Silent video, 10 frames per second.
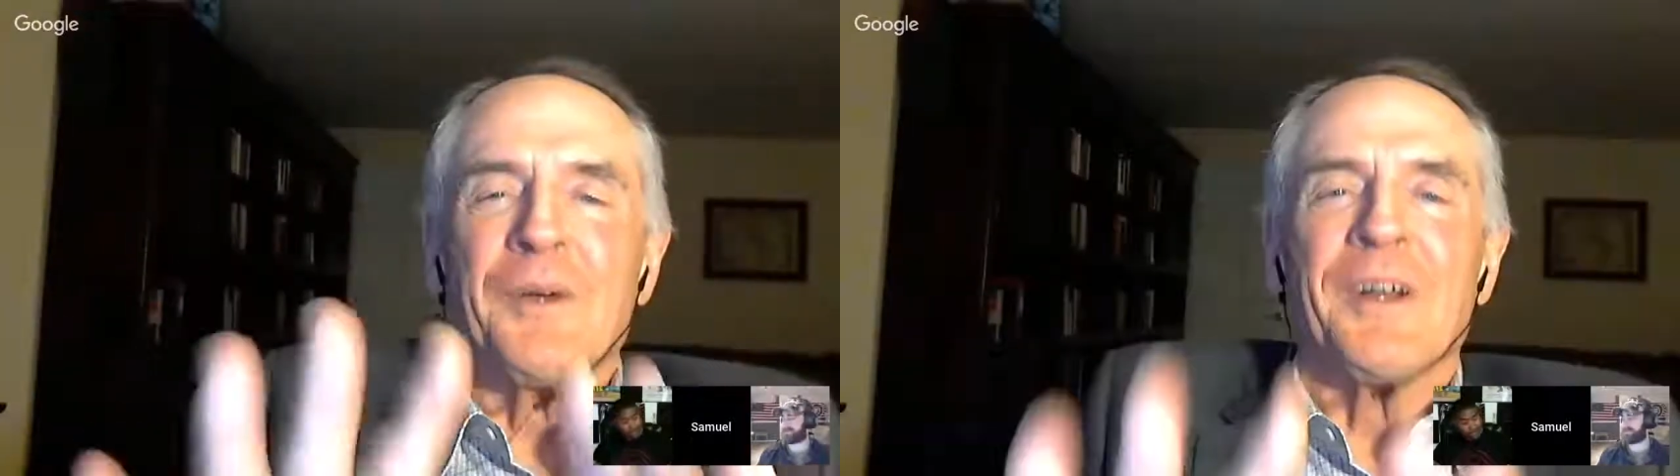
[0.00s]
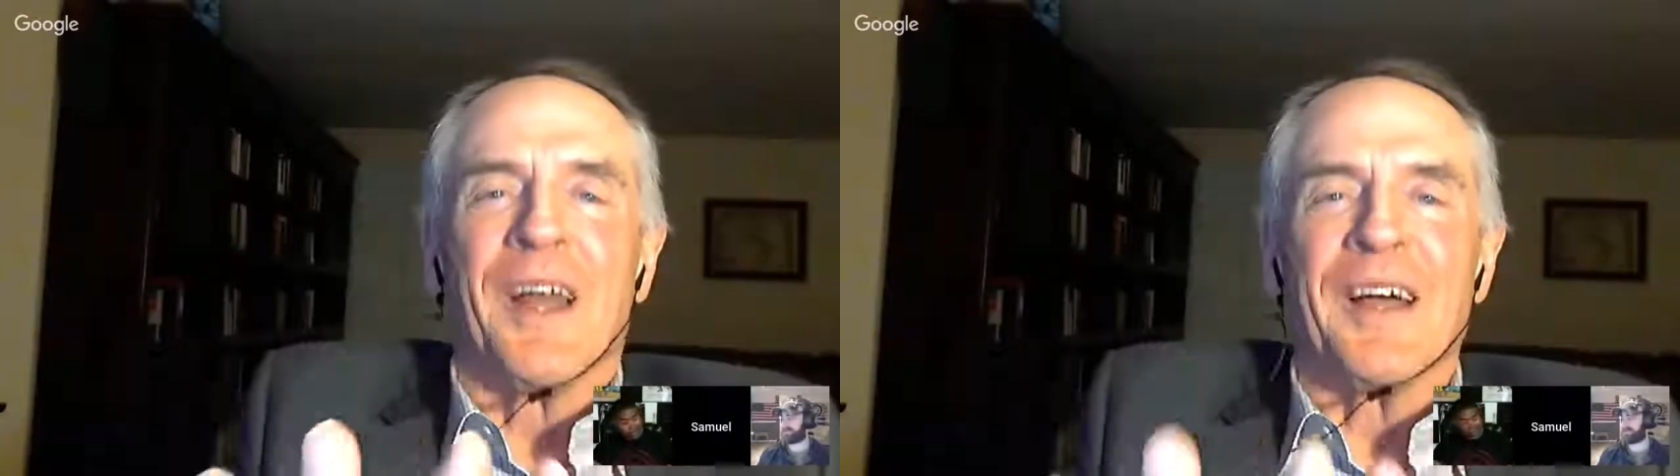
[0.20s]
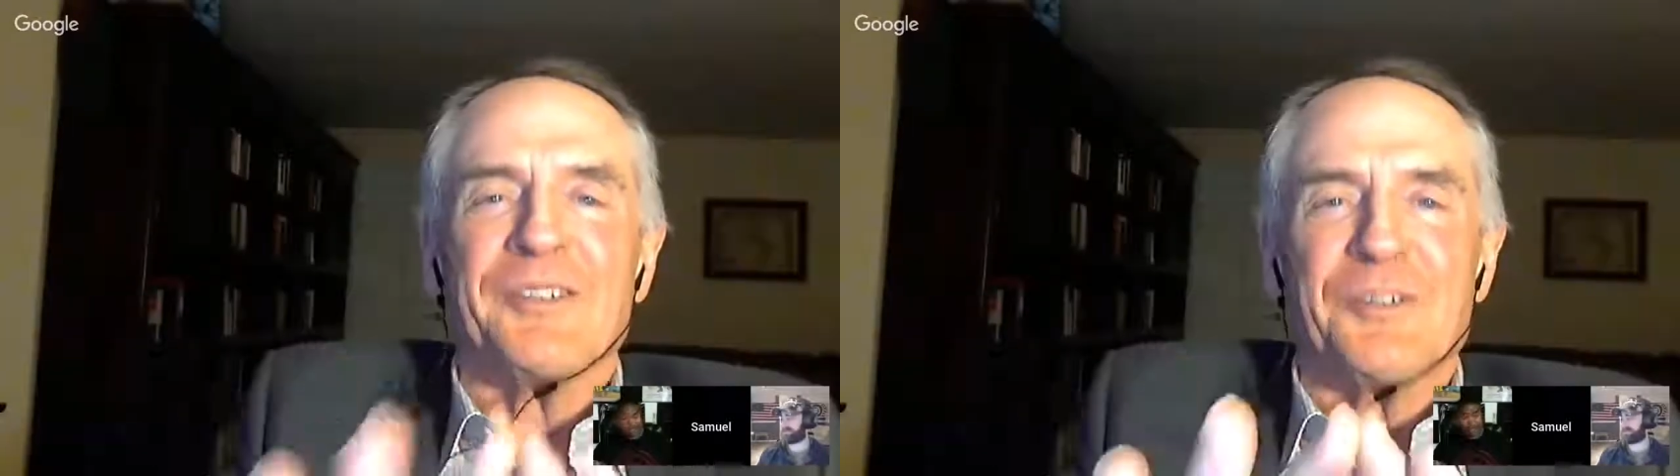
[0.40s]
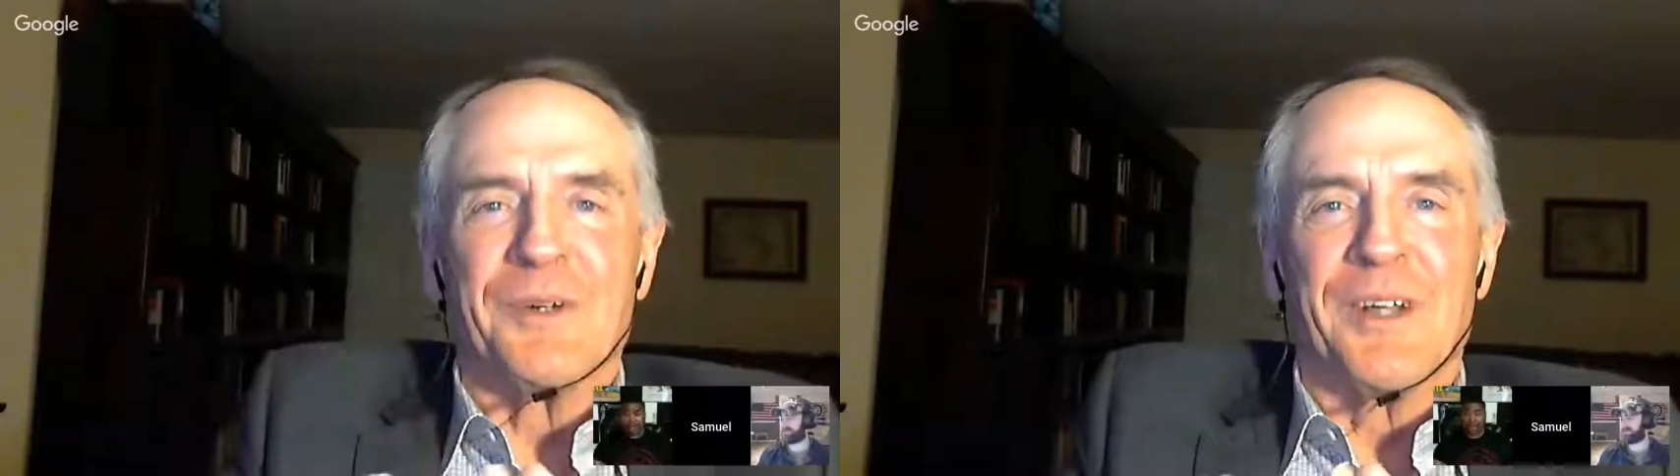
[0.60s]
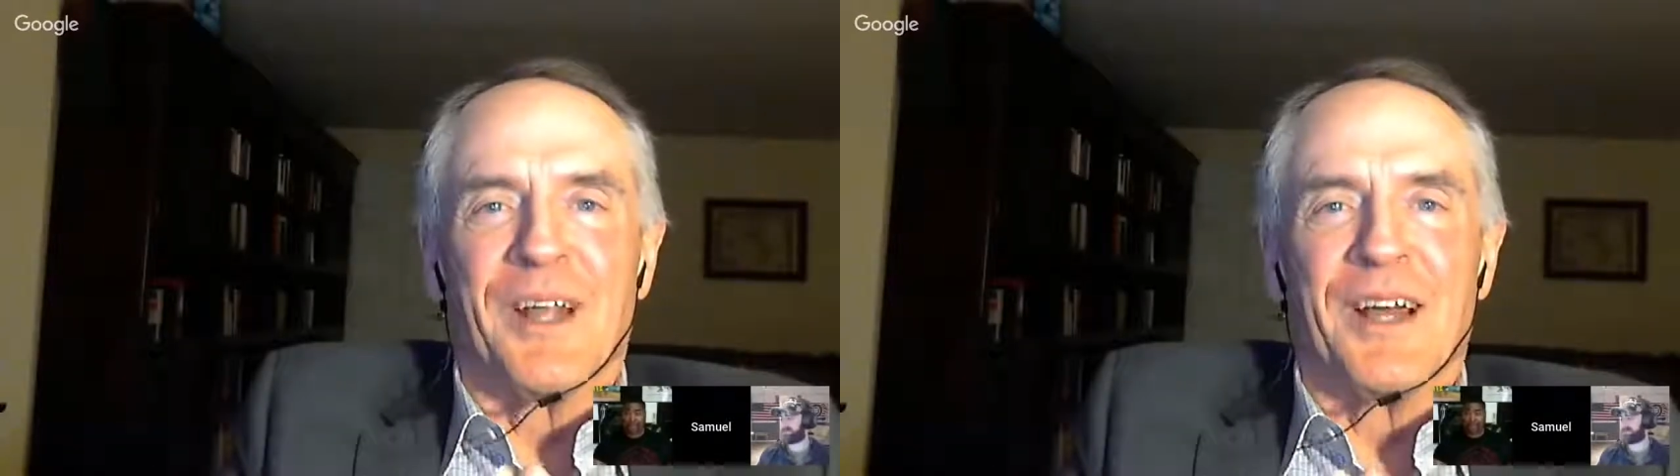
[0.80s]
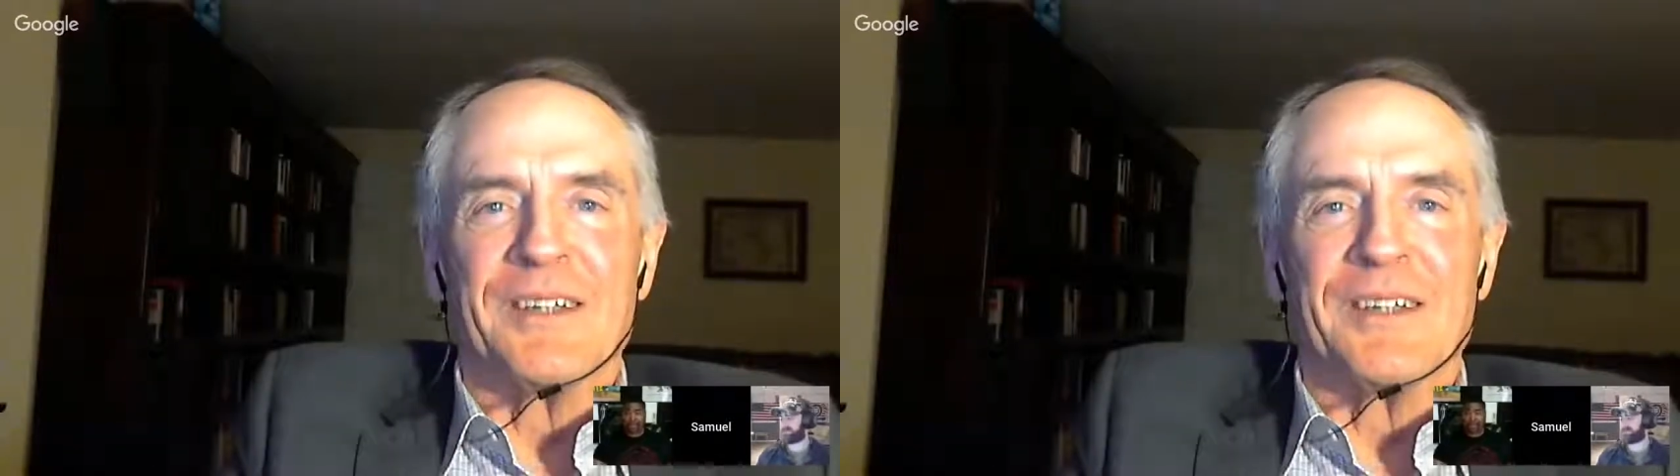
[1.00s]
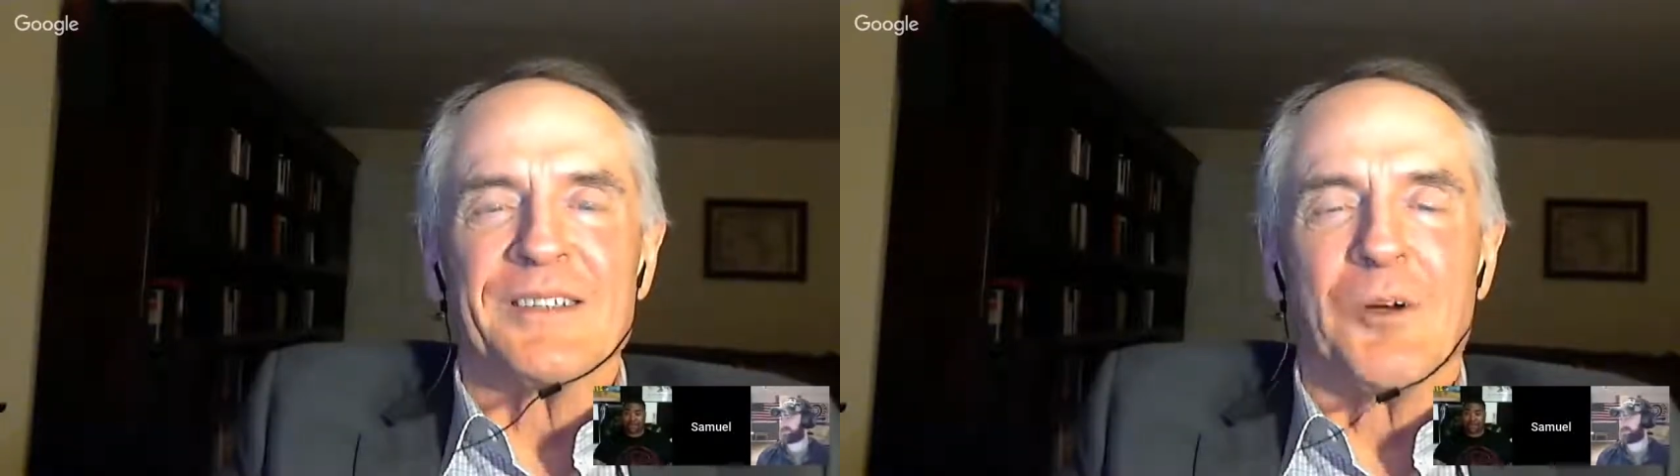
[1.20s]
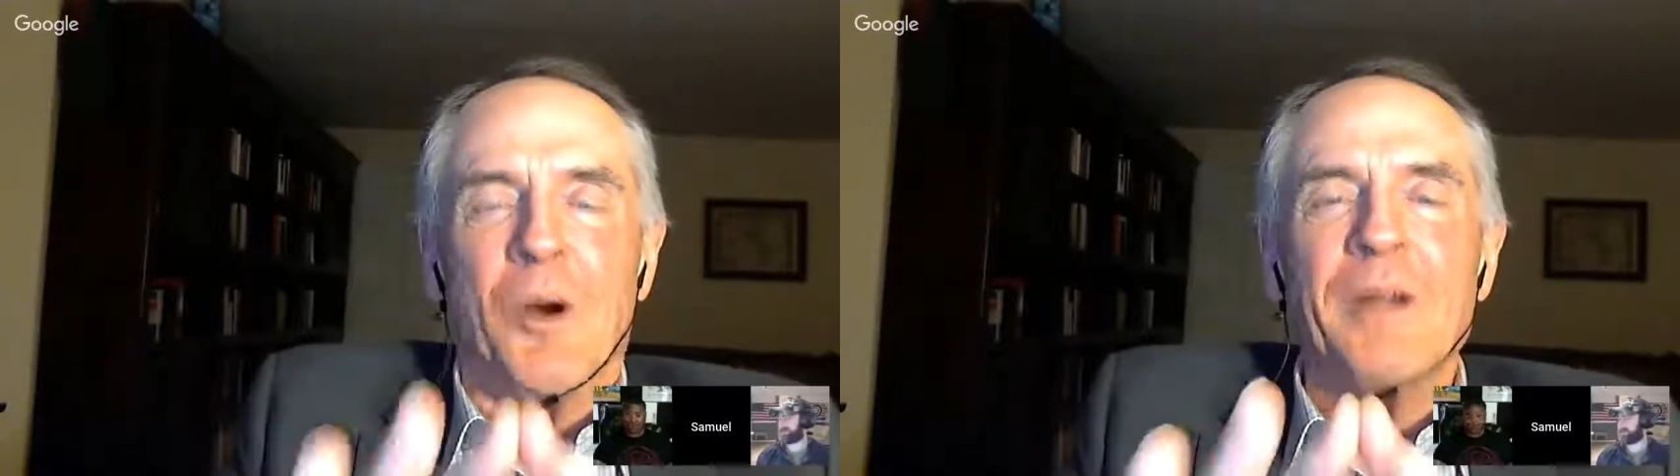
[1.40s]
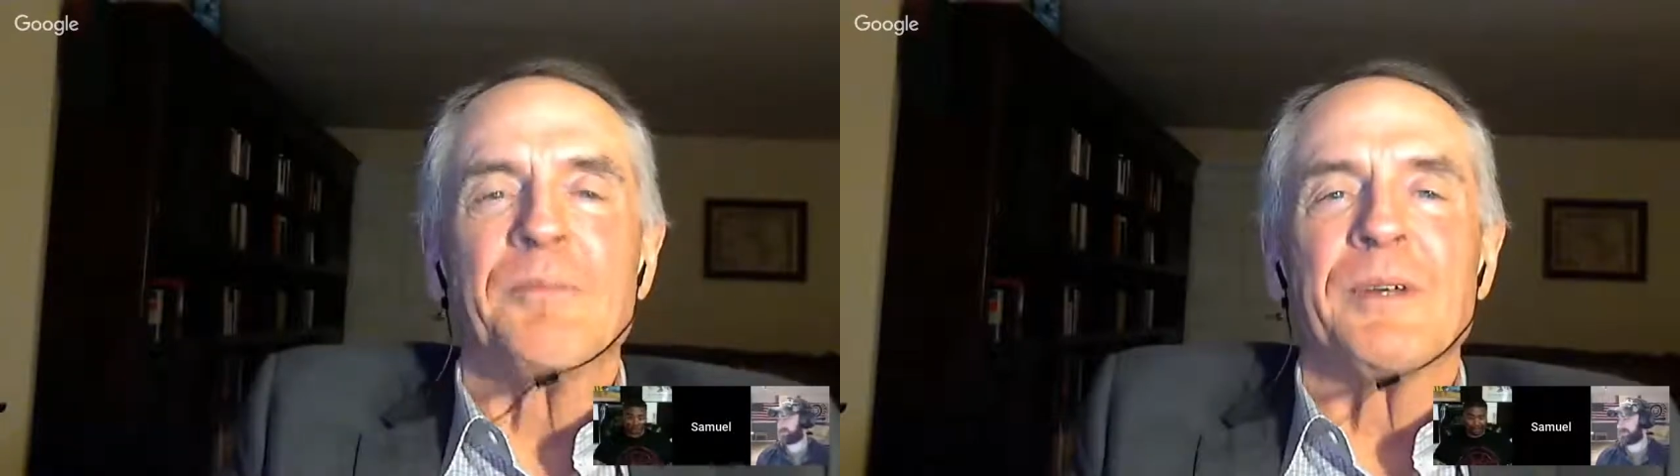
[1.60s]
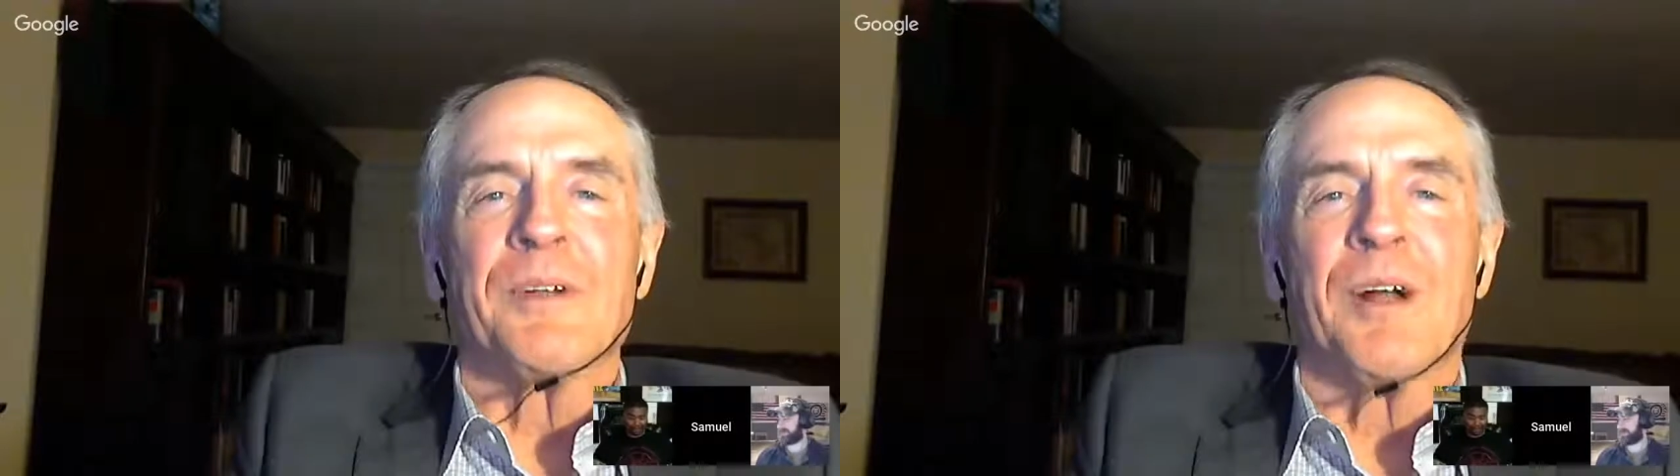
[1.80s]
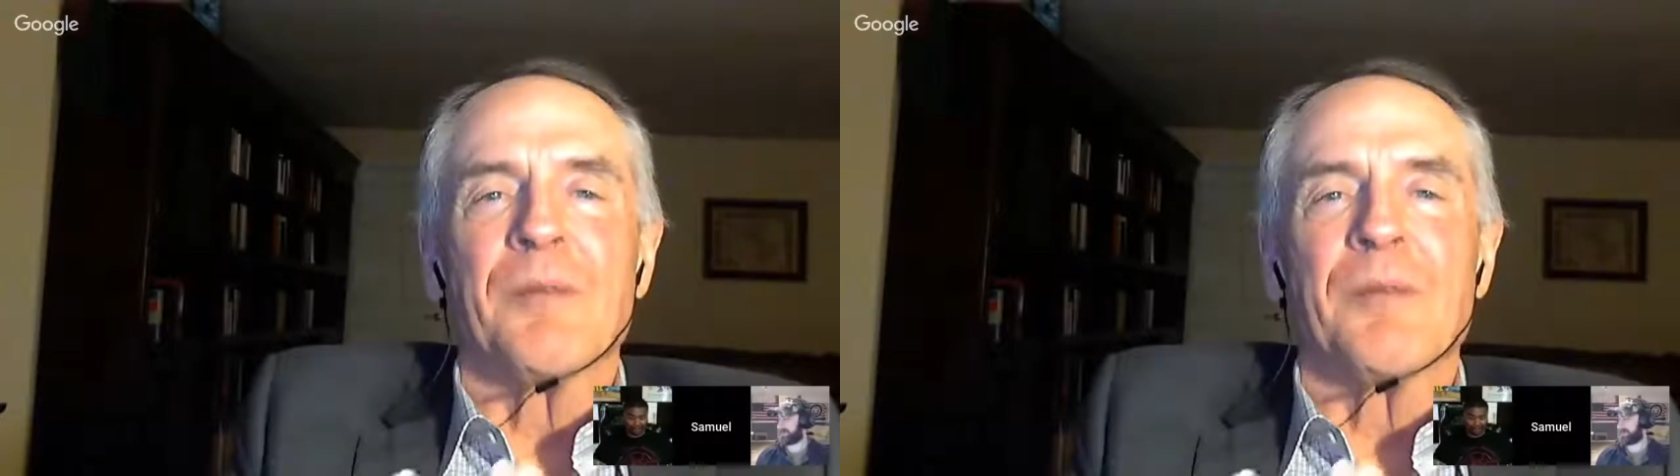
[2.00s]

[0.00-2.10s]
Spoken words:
realize white people